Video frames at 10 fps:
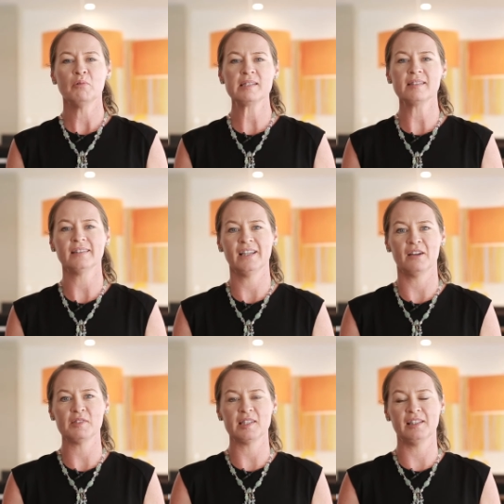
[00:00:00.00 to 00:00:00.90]
Recently,
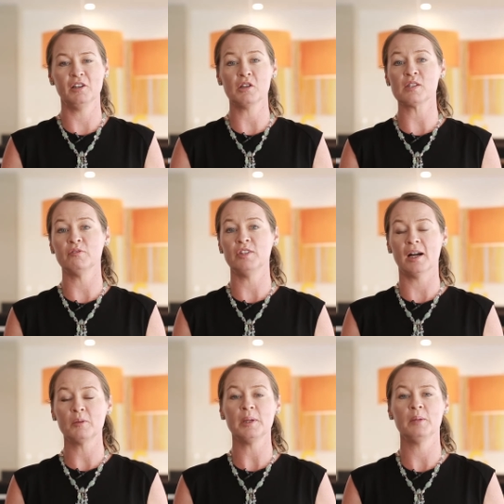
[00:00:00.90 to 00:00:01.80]
I've seen lots of
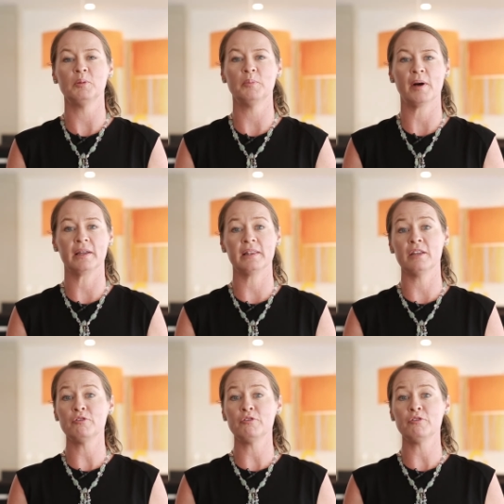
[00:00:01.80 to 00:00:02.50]
young people buying their